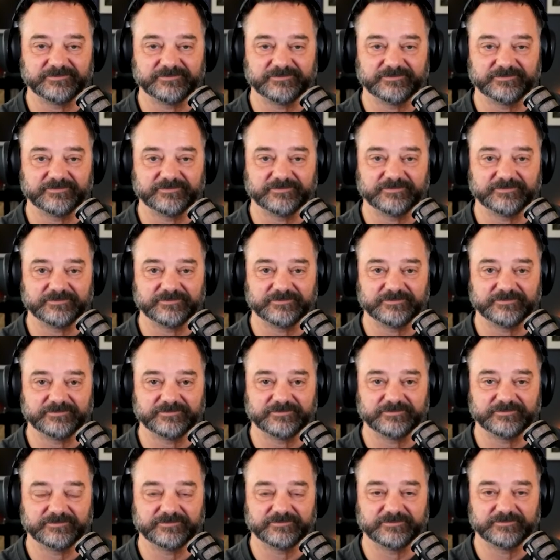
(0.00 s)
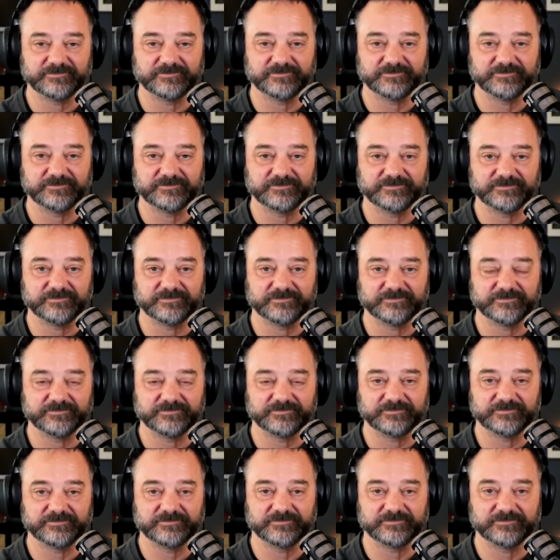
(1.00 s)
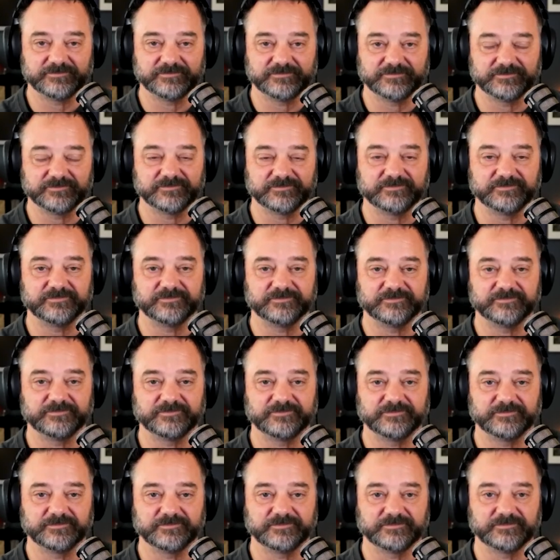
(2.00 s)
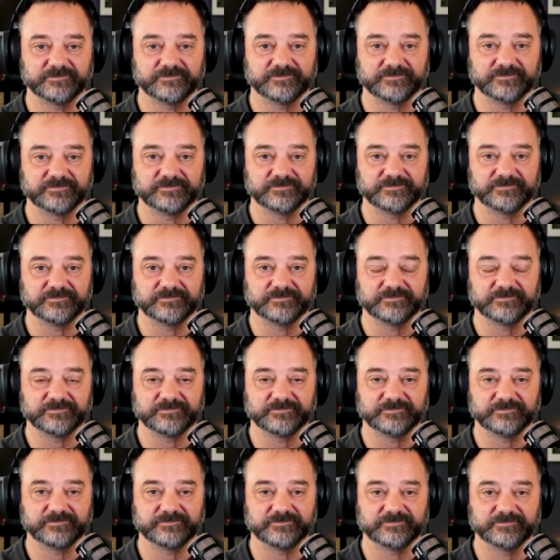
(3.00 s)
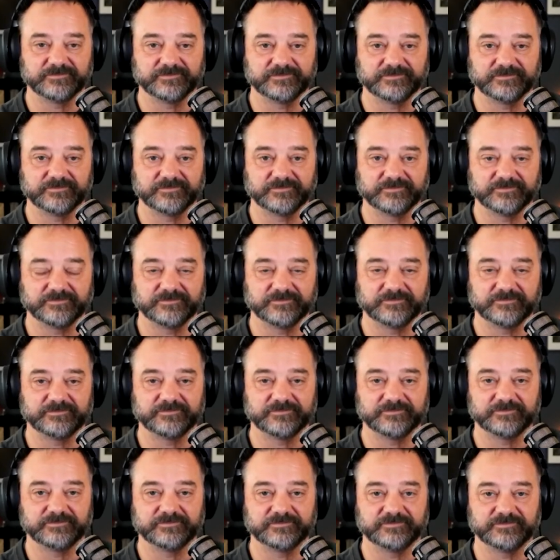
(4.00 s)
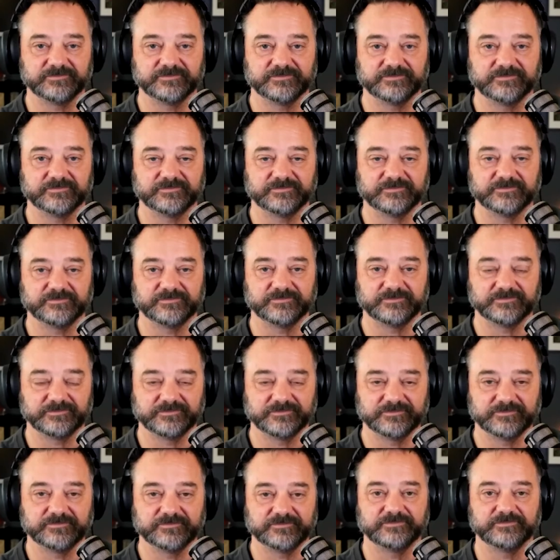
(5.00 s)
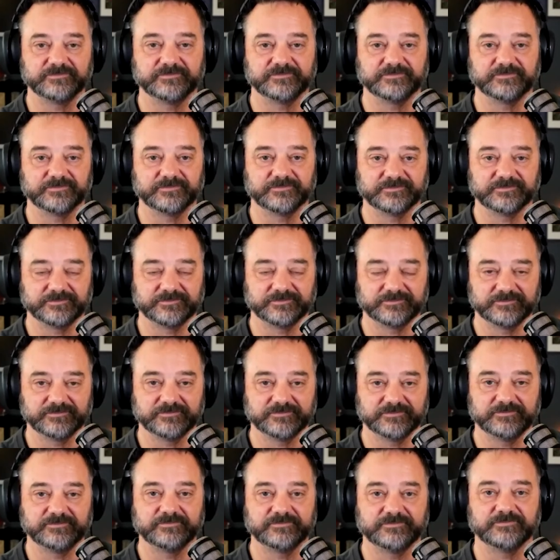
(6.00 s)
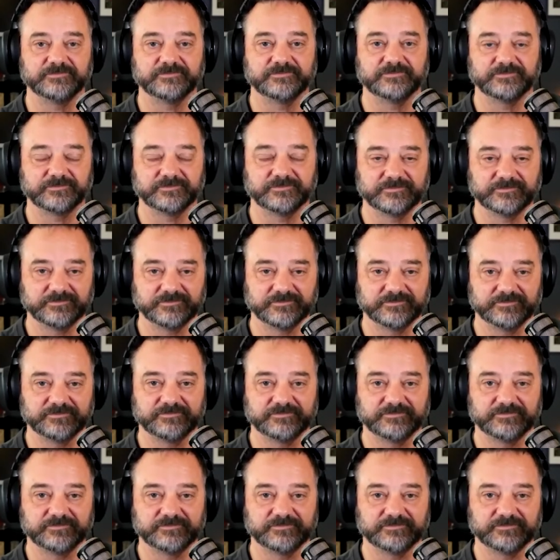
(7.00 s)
No words are spoken by the person on screen.